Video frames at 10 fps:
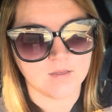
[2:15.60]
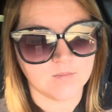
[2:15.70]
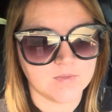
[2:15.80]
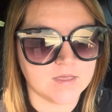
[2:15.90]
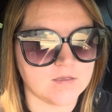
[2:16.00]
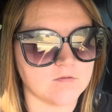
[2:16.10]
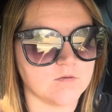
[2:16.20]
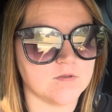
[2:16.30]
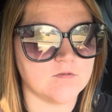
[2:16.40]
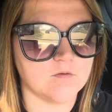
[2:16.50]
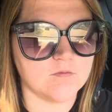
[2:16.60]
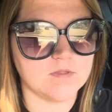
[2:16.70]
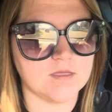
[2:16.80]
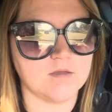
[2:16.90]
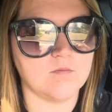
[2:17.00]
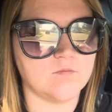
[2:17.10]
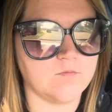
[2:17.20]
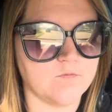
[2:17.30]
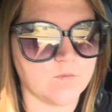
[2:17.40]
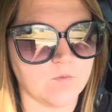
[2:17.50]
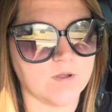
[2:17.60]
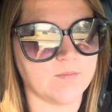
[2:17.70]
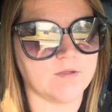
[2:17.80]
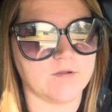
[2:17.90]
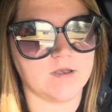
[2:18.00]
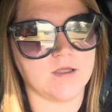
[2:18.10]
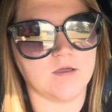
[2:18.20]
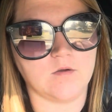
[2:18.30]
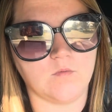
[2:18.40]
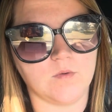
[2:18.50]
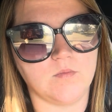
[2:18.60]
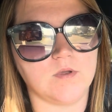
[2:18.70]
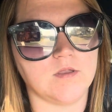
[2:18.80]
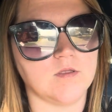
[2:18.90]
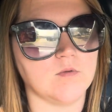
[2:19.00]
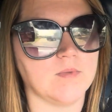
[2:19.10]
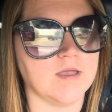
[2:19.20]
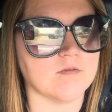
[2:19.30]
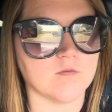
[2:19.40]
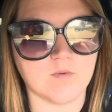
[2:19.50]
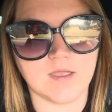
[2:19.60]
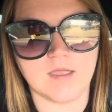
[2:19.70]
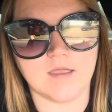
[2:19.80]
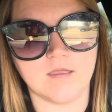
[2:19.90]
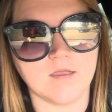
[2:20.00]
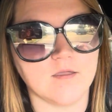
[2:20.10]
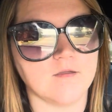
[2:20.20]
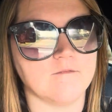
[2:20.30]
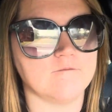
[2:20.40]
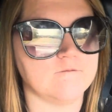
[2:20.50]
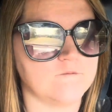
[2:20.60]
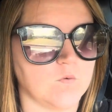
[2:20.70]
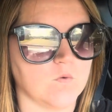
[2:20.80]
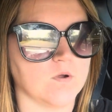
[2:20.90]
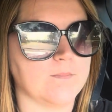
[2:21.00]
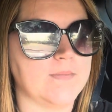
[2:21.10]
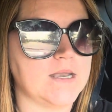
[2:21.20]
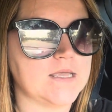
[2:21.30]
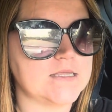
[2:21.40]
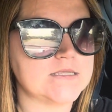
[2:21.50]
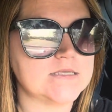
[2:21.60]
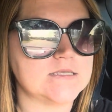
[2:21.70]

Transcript: yeah, so it's only from where I'm at right now, 1.2 miles away, four minutes,